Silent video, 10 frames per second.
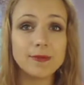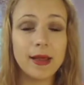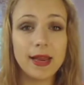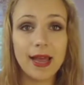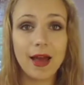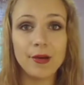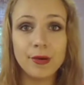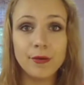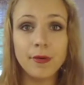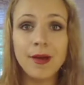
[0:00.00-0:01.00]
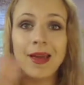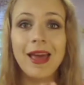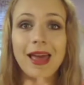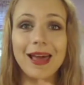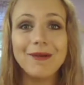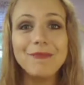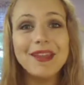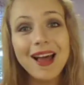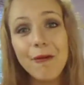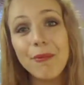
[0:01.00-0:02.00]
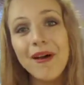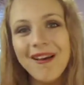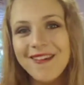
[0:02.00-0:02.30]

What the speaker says: depending how you amp it up.